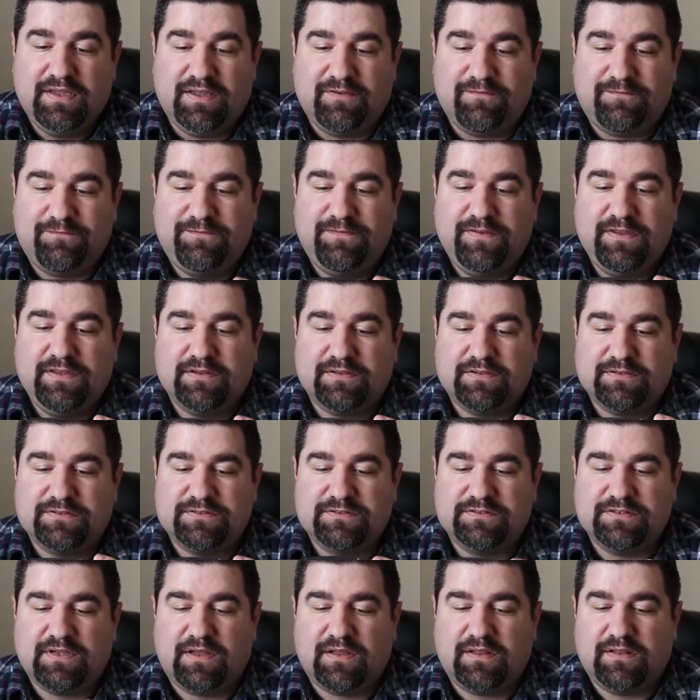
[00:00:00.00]
It feels
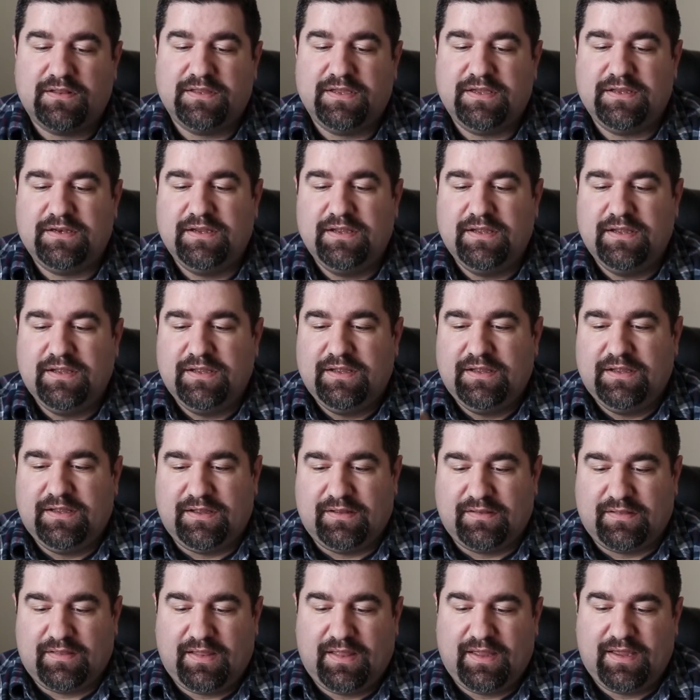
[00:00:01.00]
solid.
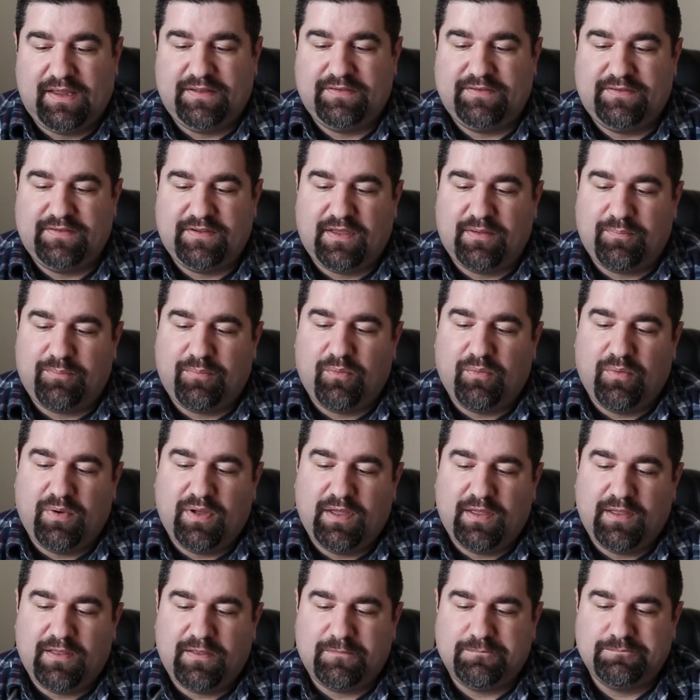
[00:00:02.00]
It lines up
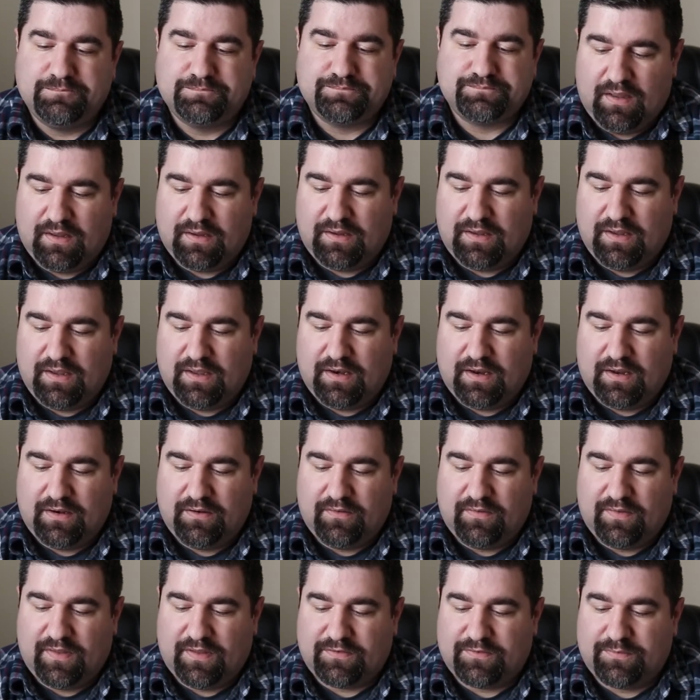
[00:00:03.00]
well. Again, I
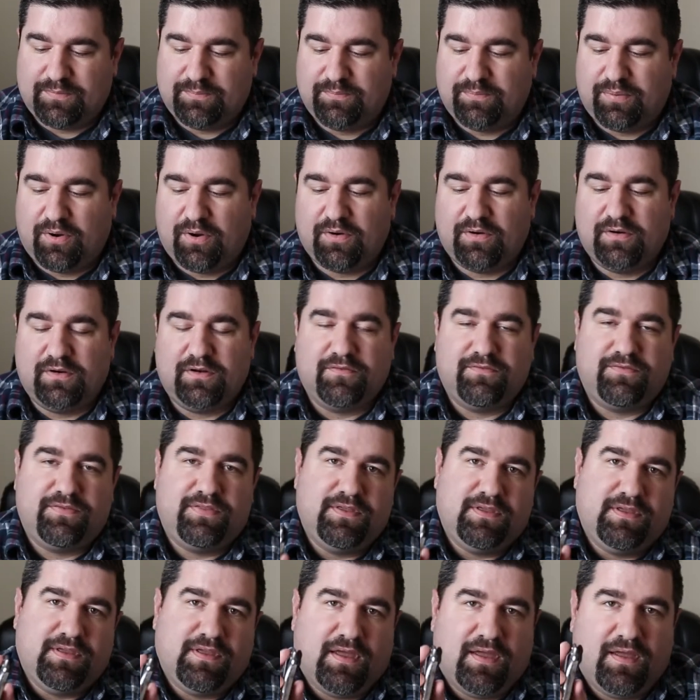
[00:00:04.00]
know that's part of
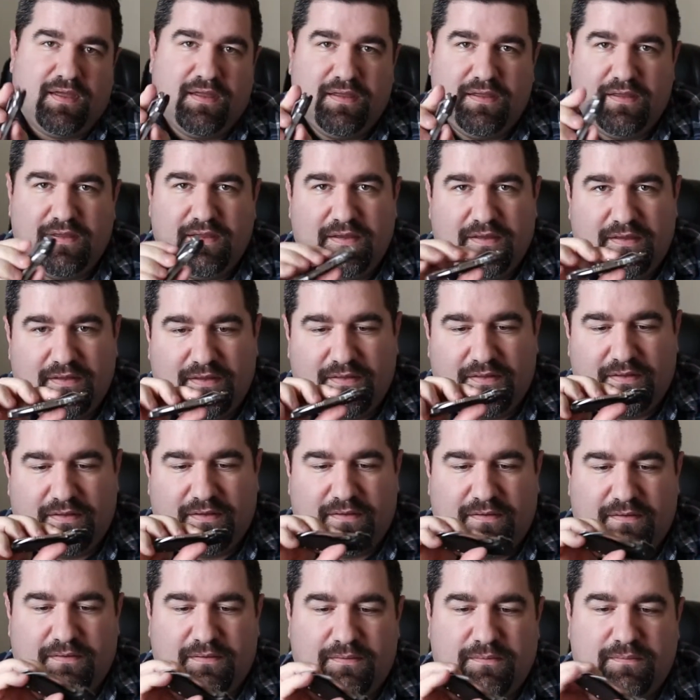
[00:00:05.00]
the
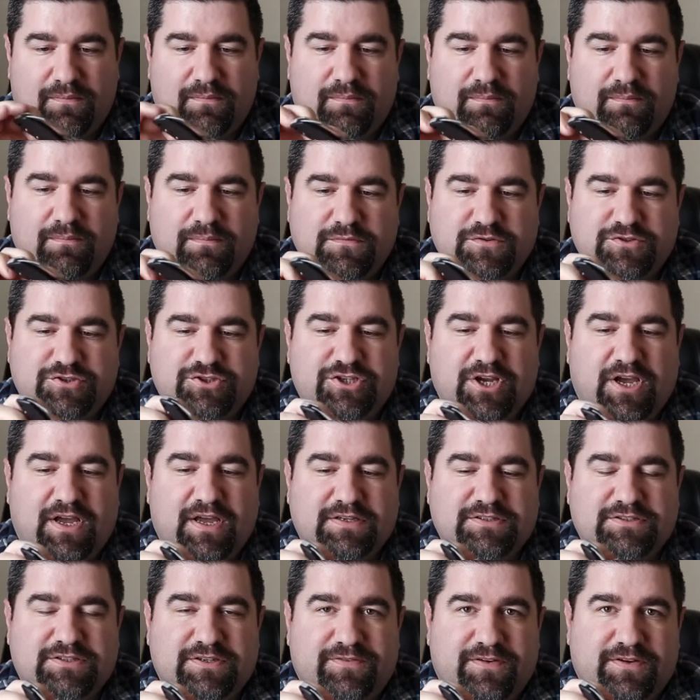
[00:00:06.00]

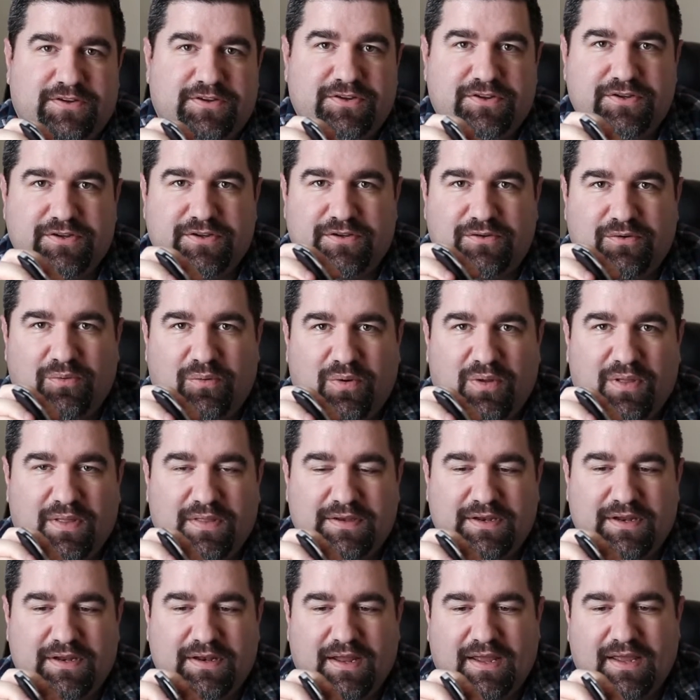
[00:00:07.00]
judge of a good
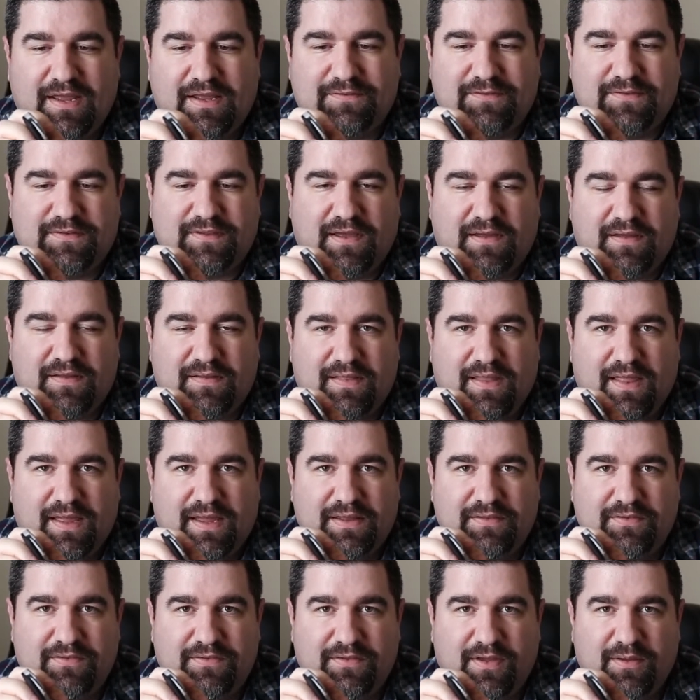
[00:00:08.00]
quality knife is how it
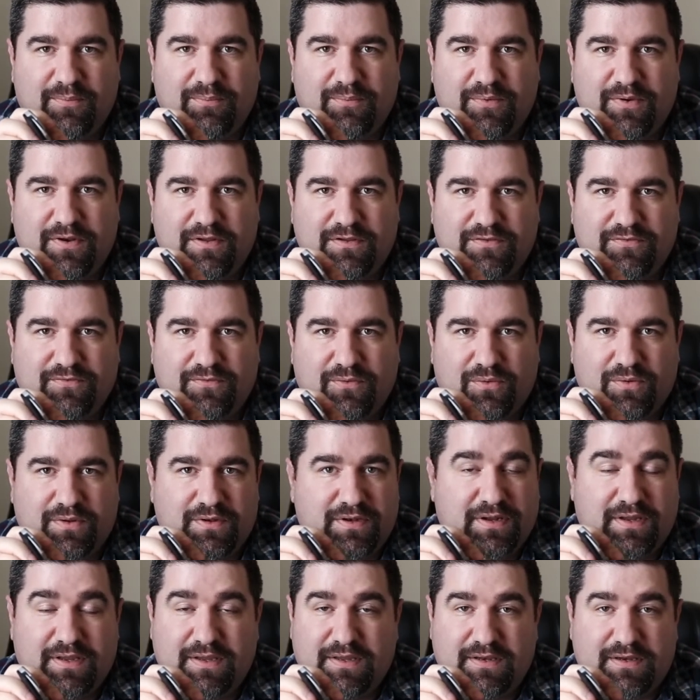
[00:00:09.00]
lines up when it's
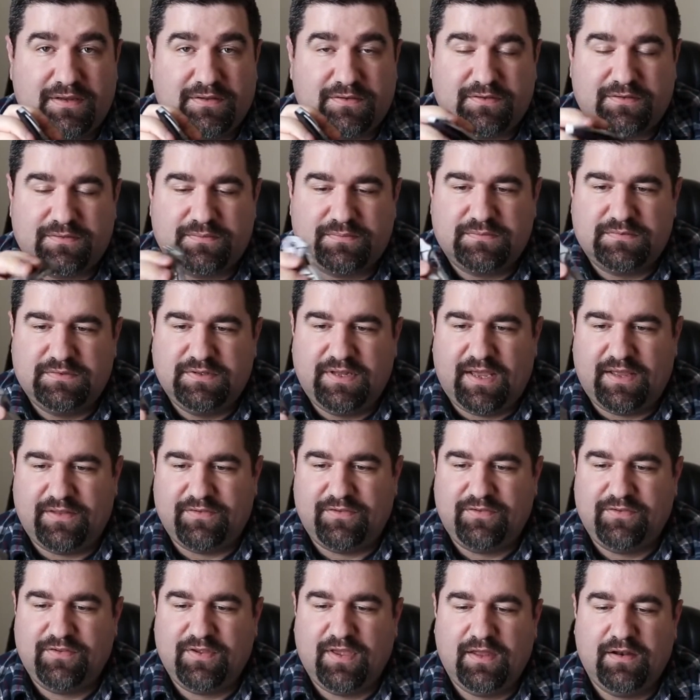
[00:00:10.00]
folded in. It's
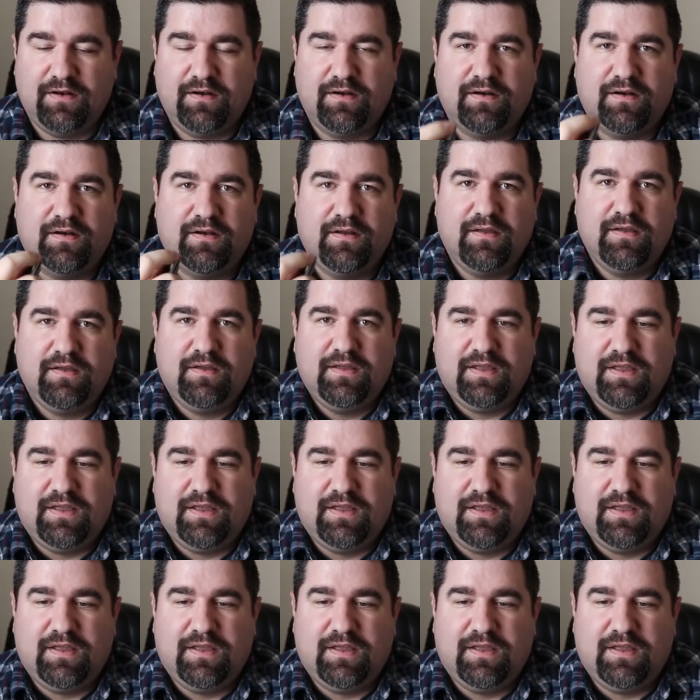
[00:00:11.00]
dead center.